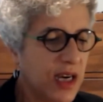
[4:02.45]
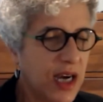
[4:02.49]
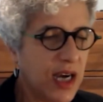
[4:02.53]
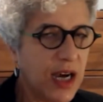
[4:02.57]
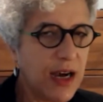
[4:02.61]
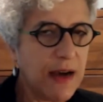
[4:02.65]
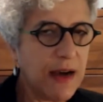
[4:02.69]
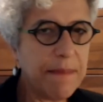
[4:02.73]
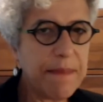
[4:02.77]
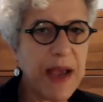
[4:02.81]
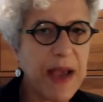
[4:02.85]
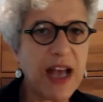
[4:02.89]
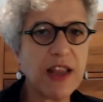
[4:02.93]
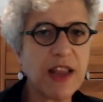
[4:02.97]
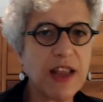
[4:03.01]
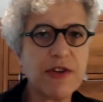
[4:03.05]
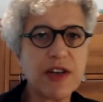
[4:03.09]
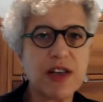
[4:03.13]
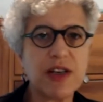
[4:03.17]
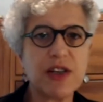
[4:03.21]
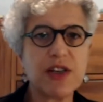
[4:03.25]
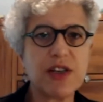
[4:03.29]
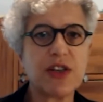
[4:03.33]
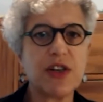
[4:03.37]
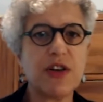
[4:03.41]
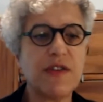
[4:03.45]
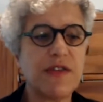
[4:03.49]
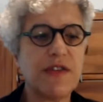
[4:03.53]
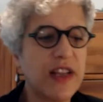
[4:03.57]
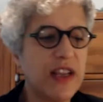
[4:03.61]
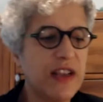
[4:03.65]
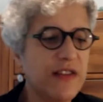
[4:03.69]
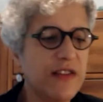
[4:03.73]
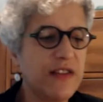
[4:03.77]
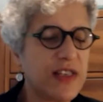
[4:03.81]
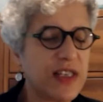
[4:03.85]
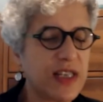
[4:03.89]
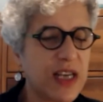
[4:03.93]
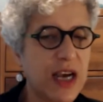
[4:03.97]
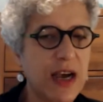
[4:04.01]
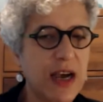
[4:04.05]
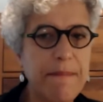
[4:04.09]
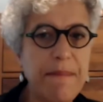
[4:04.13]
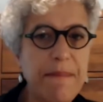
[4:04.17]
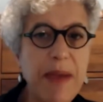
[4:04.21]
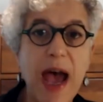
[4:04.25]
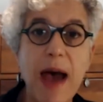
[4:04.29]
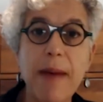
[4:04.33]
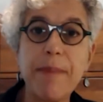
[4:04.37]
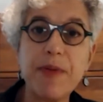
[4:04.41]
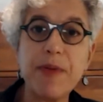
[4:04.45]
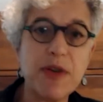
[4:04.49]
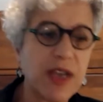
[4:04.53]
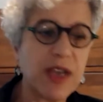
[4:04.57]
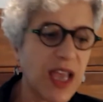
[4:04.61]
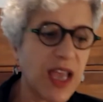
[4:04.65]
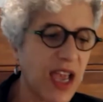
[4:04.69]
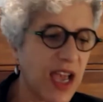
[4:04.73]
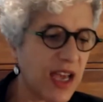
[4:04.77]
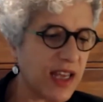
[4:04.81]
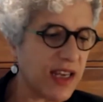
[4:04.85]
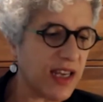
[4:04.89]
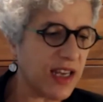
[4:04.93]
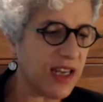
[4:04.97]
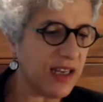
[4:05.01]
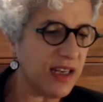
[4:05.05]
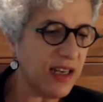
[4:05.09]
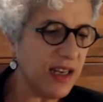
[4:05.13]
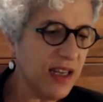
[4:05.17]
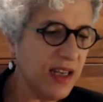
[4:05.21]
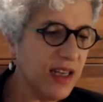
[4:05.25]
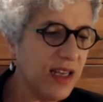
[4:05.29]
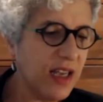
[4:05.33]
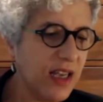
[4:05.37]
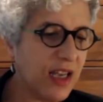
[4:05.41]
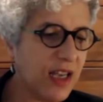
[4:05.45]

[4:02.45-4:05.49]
uh, paleoconservatives, uh, Pat Buchanan,